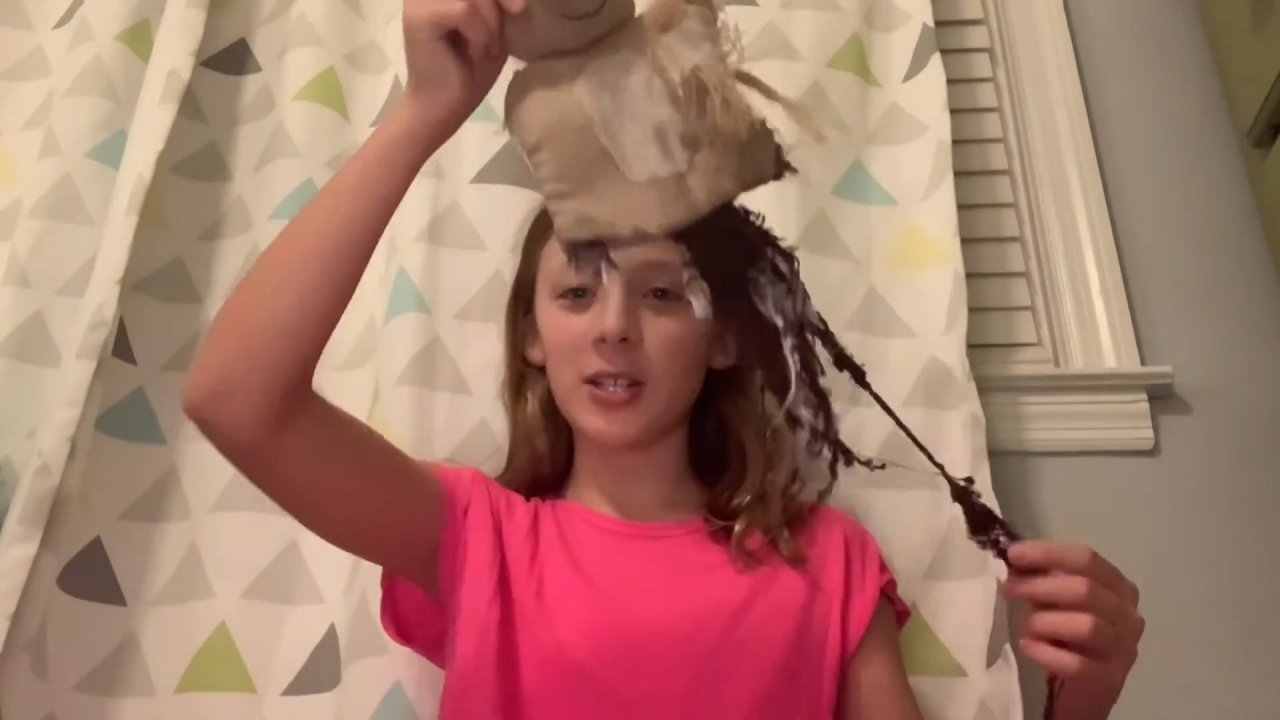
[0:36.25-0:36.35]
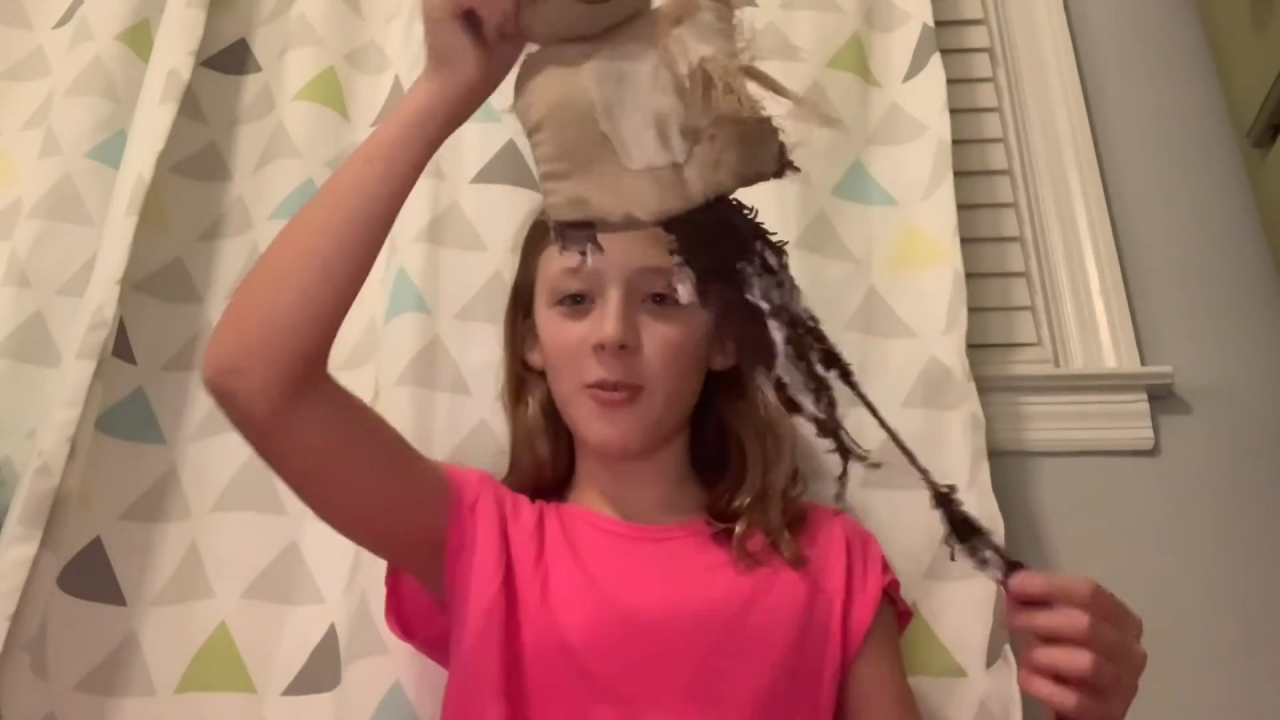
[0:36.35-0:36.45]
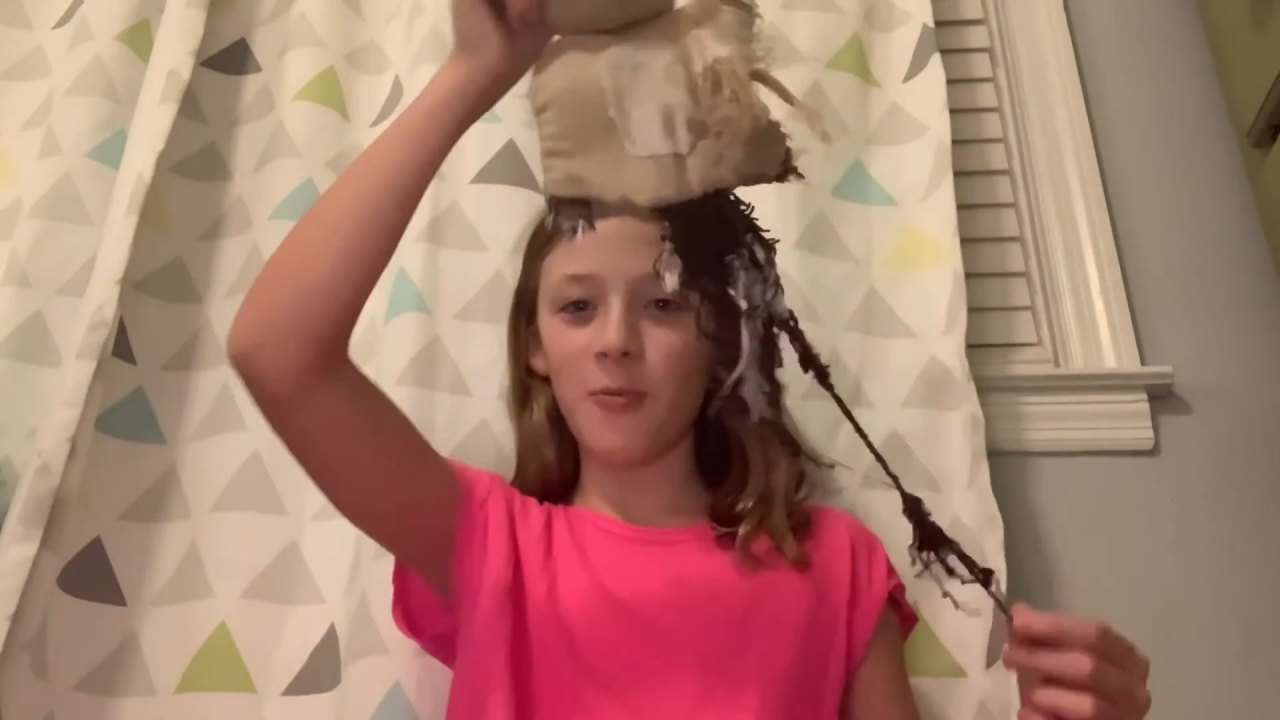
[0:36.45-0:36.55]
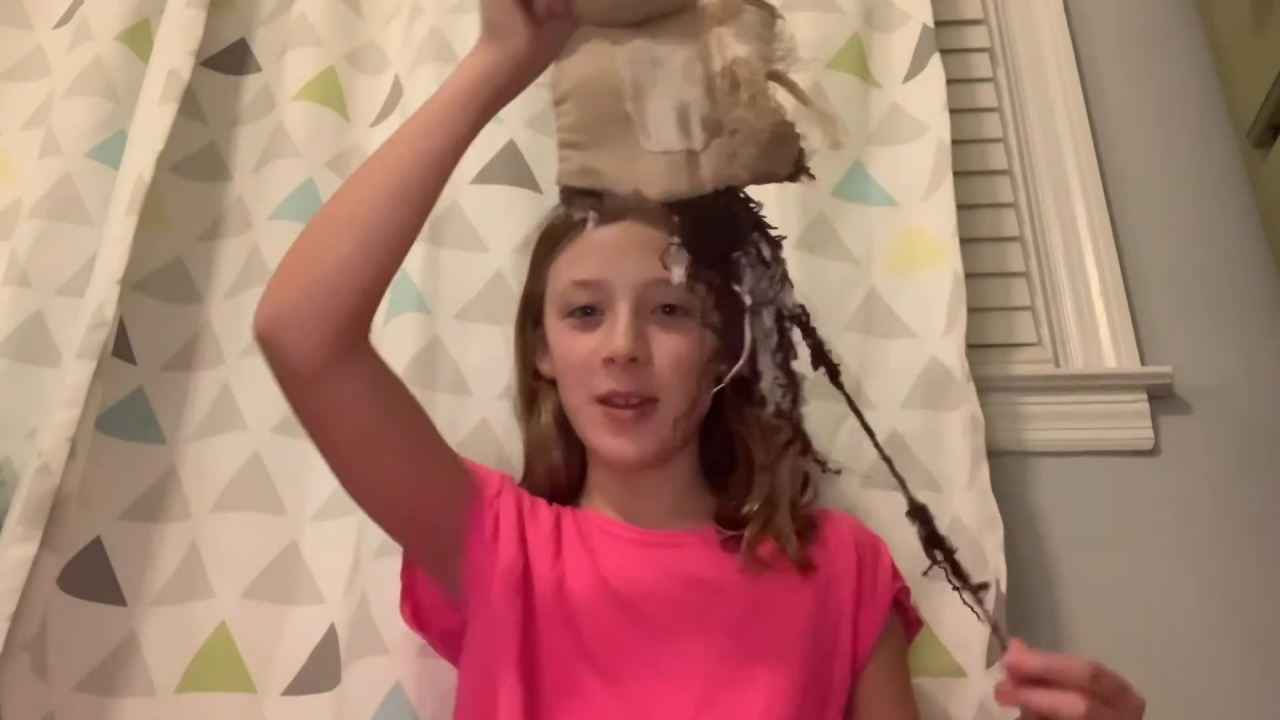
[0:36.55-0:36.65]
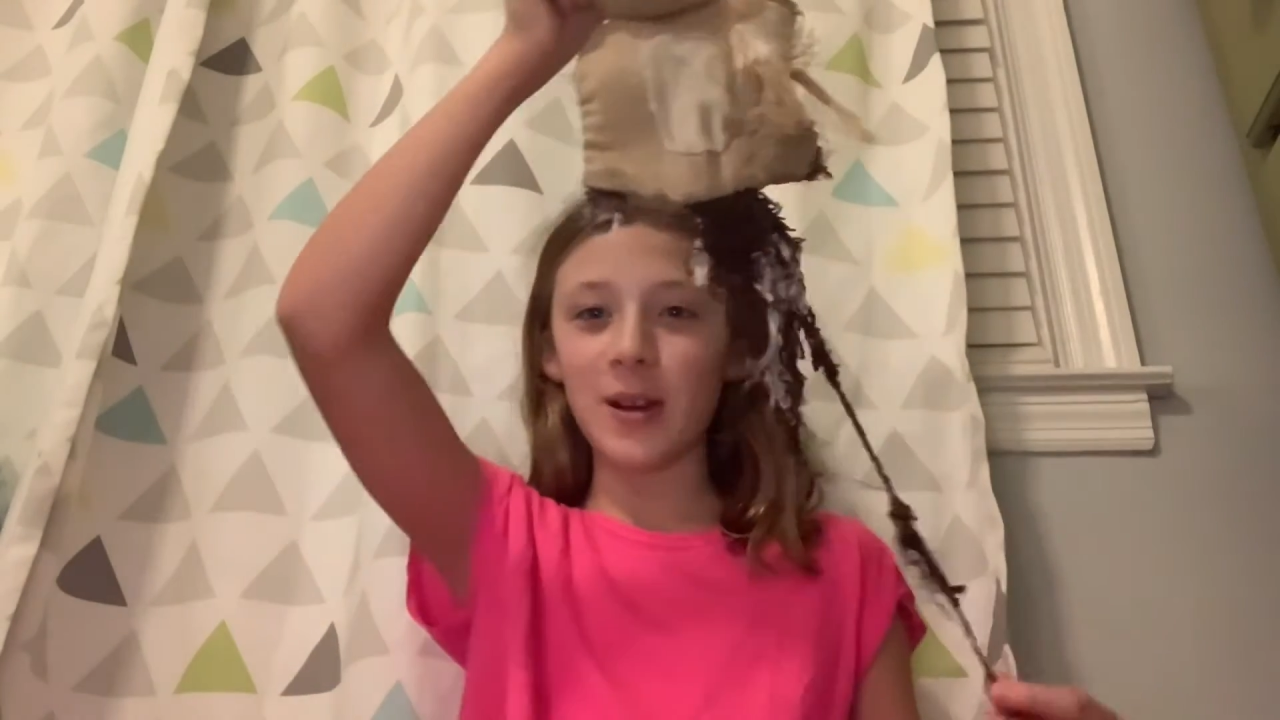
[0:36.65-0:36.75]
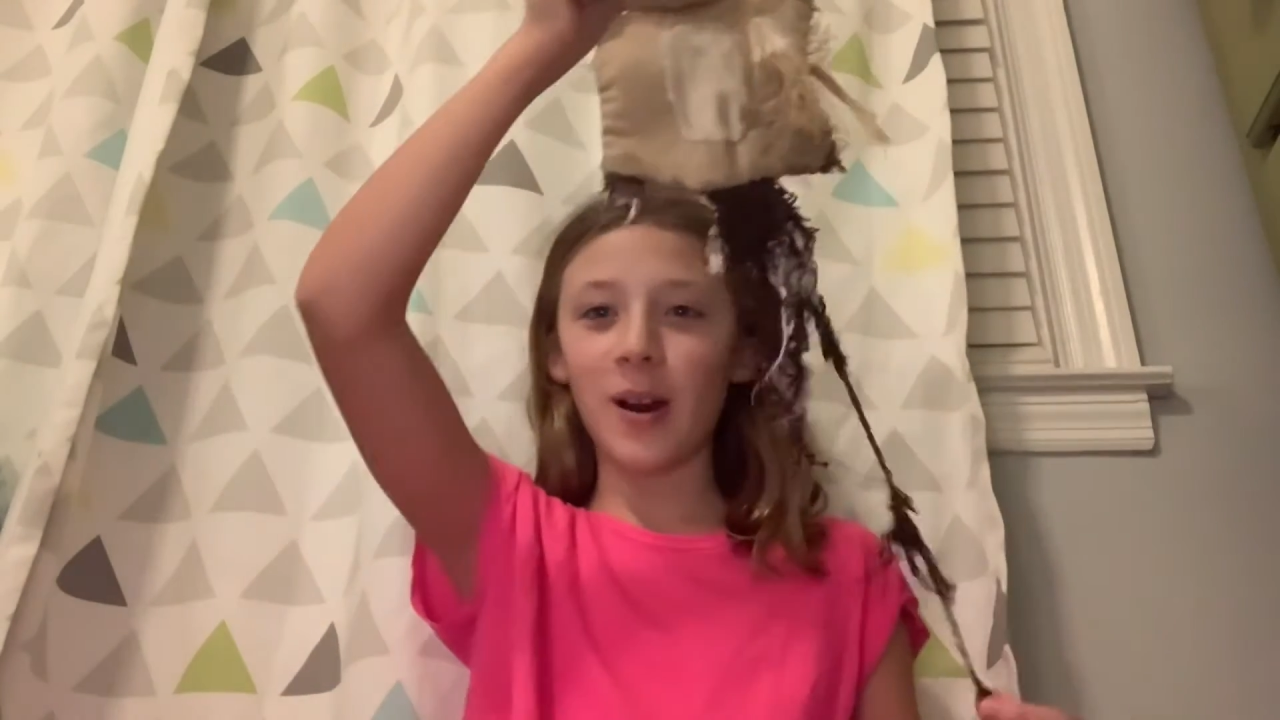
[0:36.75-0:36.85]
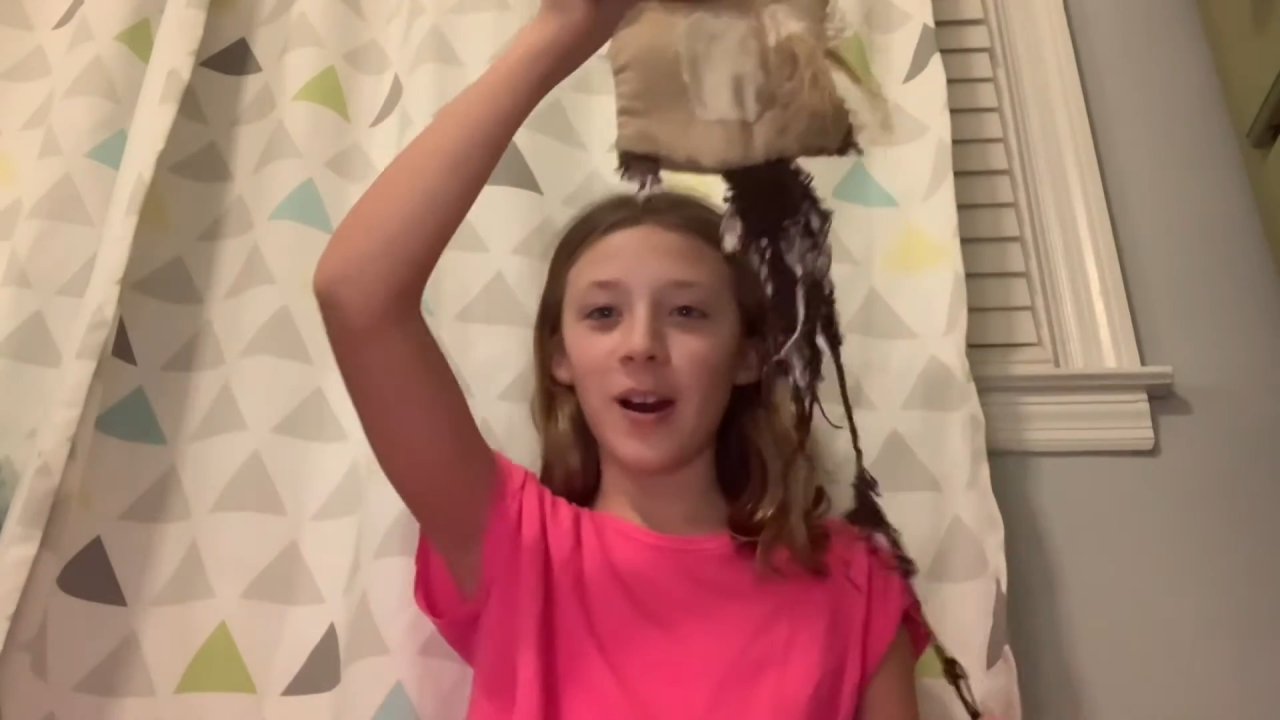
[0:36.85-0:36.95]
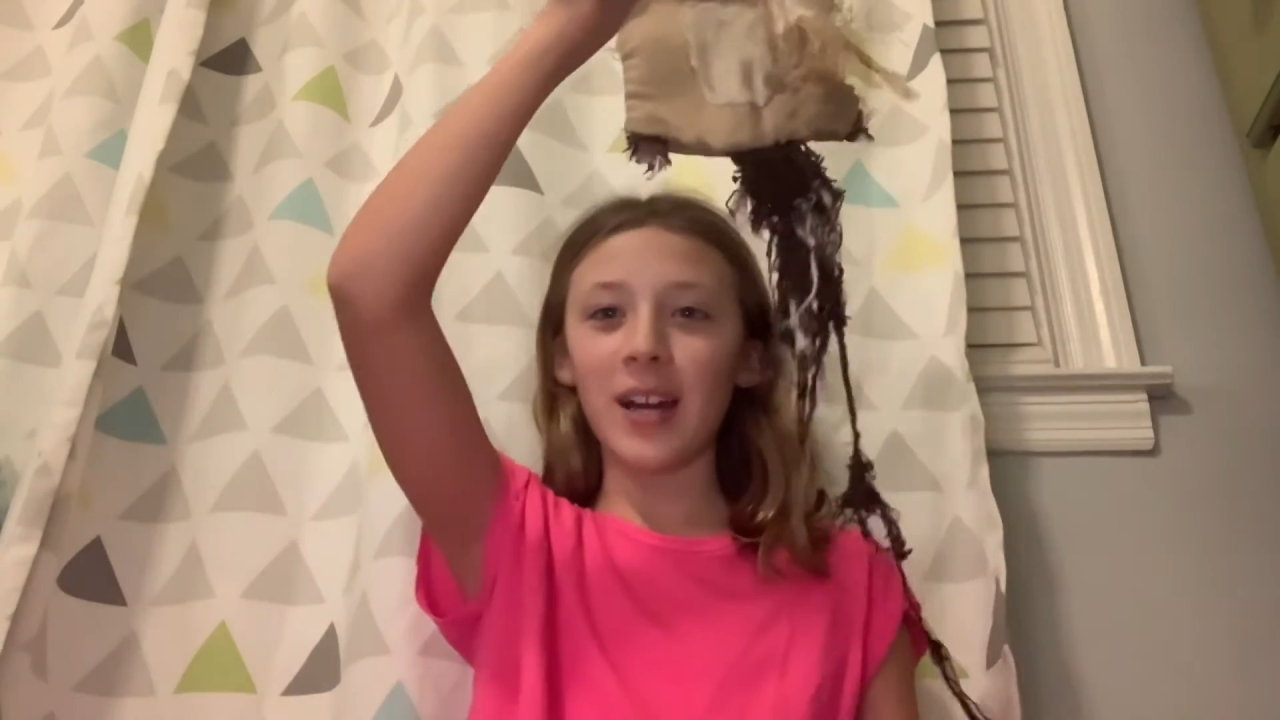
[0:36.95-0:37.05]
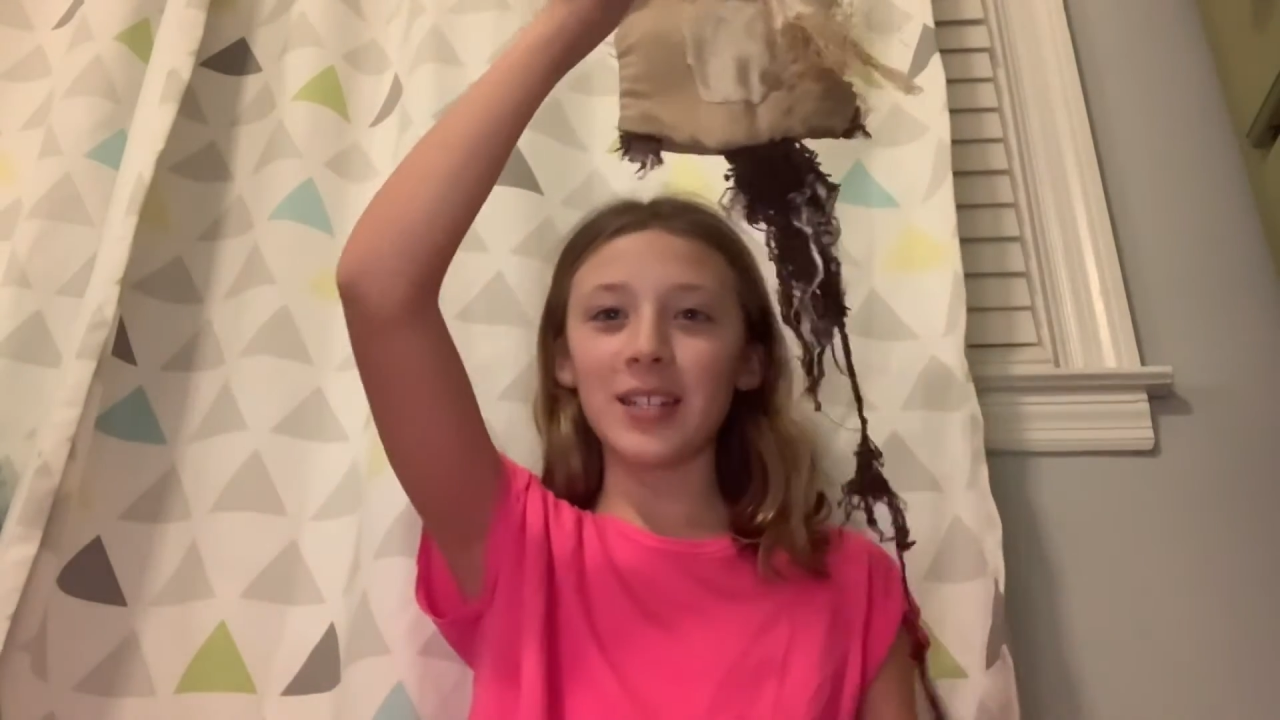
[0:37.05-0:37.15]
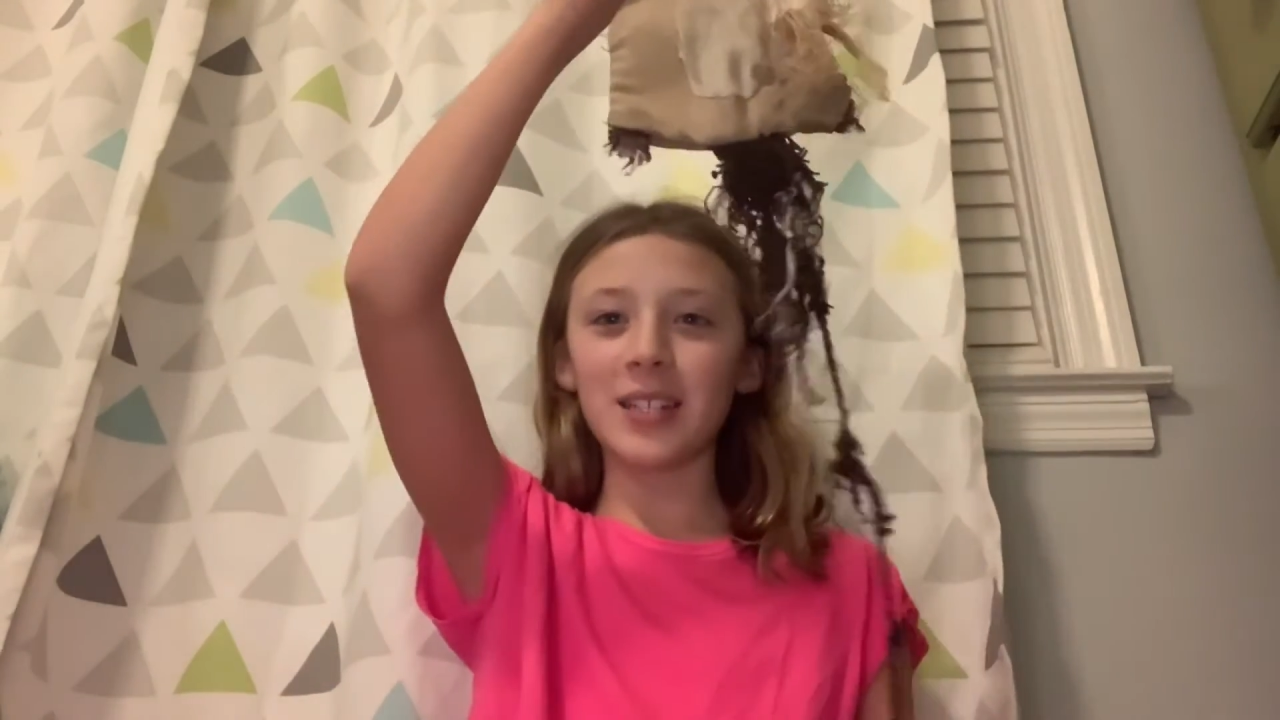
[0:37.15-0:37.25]
we
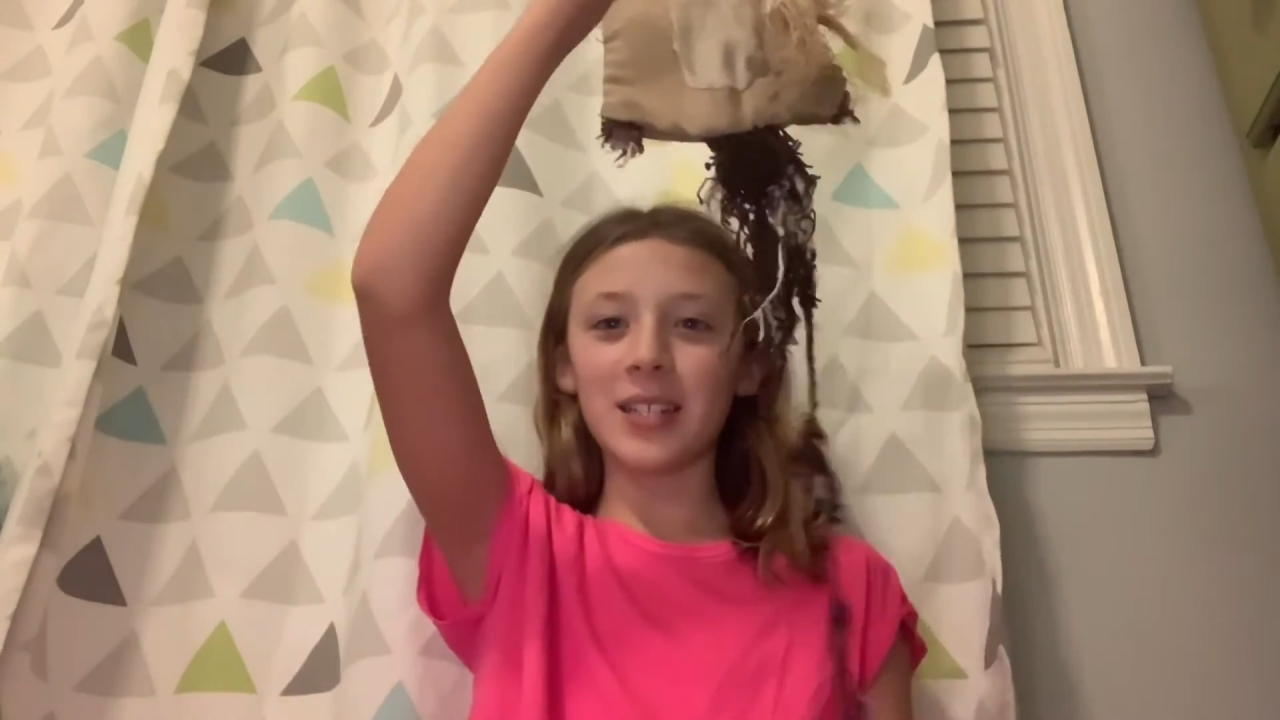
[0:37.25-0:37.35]
got.